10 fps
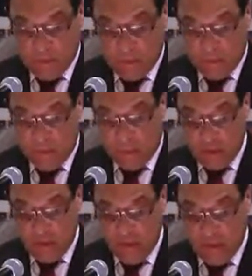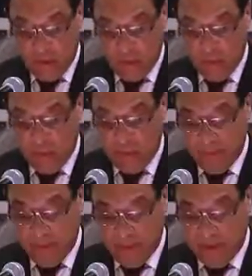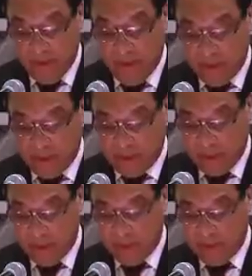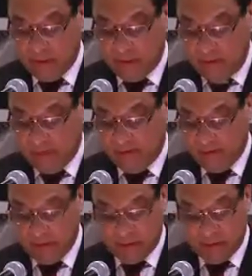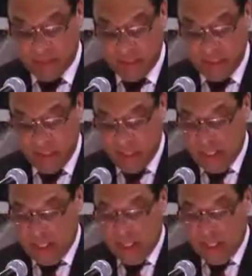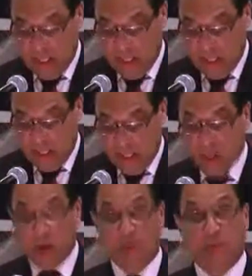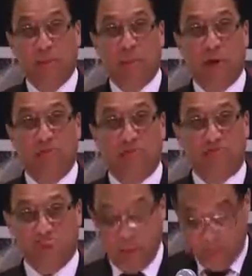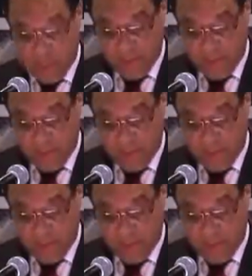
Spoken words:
So as a country, we will be better able to determine the type of person that becomes a part of our permanent